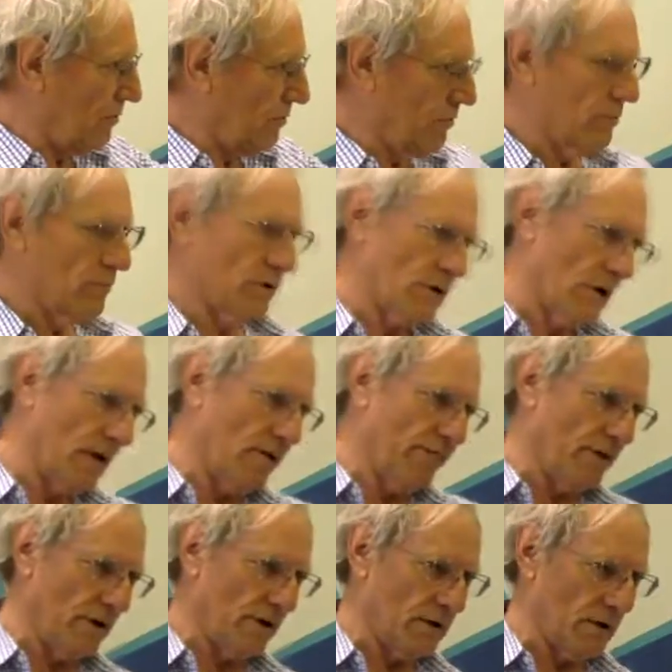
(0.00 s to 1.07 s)
because I live in
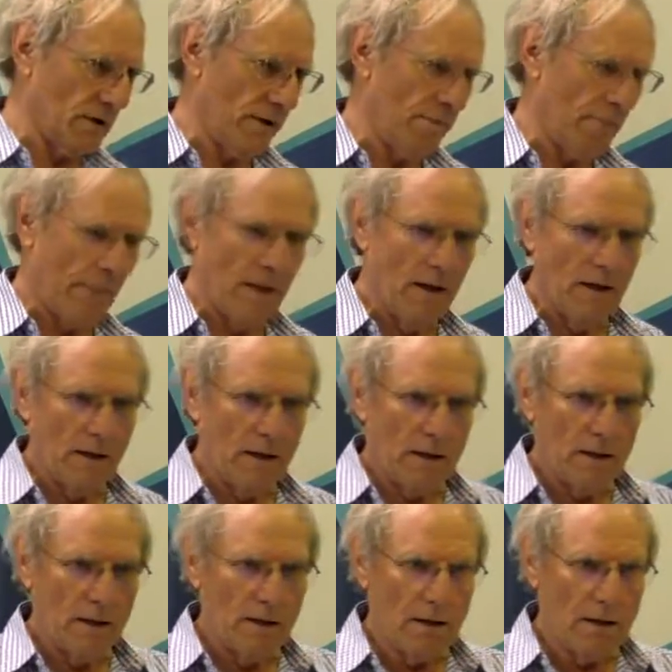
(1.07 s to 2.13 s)
Italy.
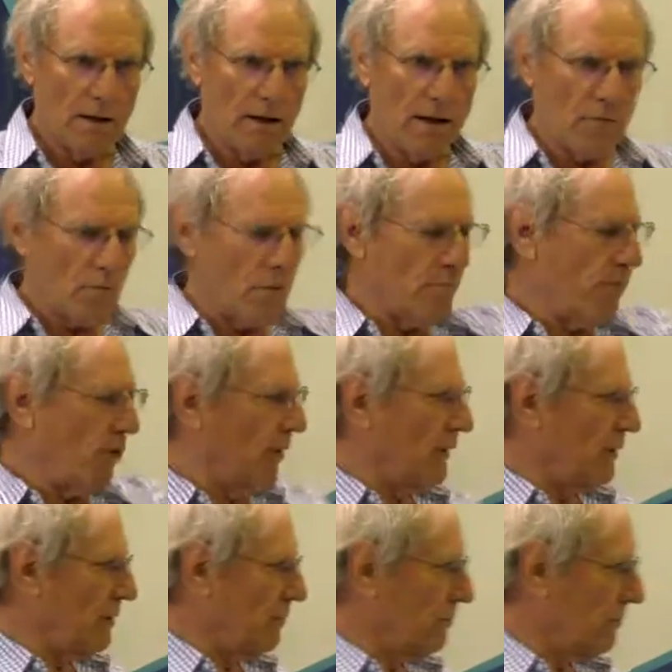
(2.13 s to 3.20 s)
At one
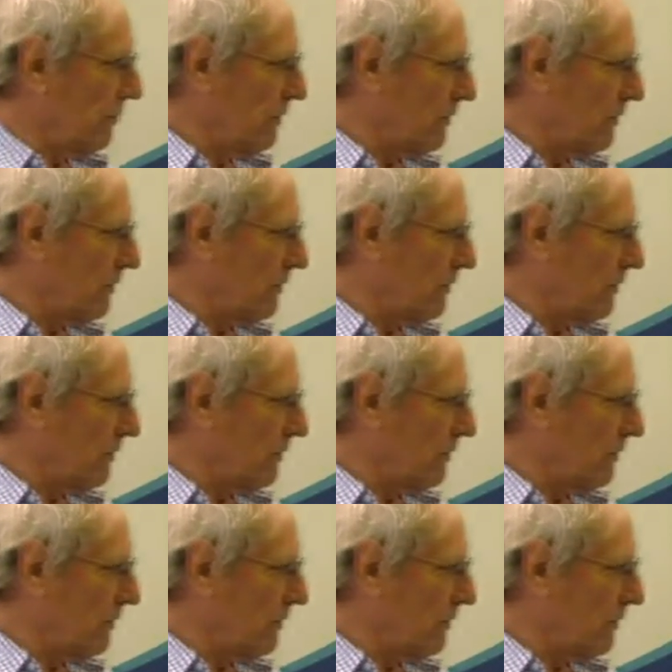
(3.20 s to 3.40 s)
point in